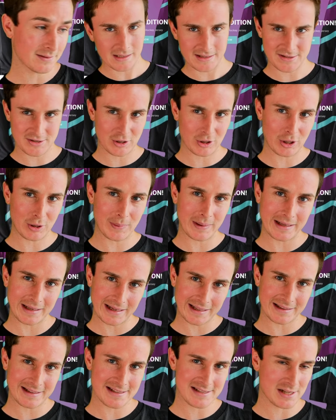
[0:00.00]
and it's the only way to
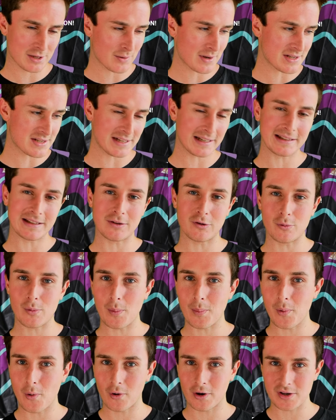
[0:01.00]
get this. Otherwise, you get the normal
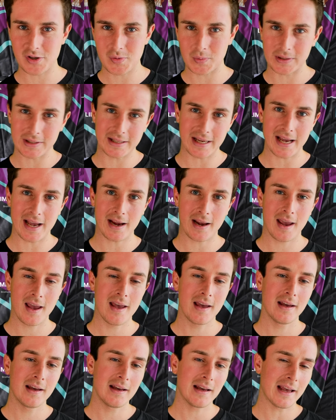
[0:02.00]
boring swing tag.
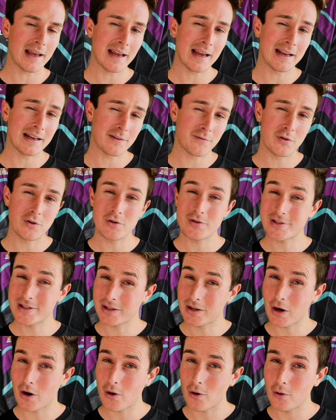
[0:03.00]
And if you use the
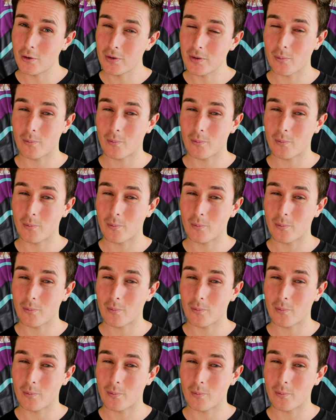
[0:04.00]
code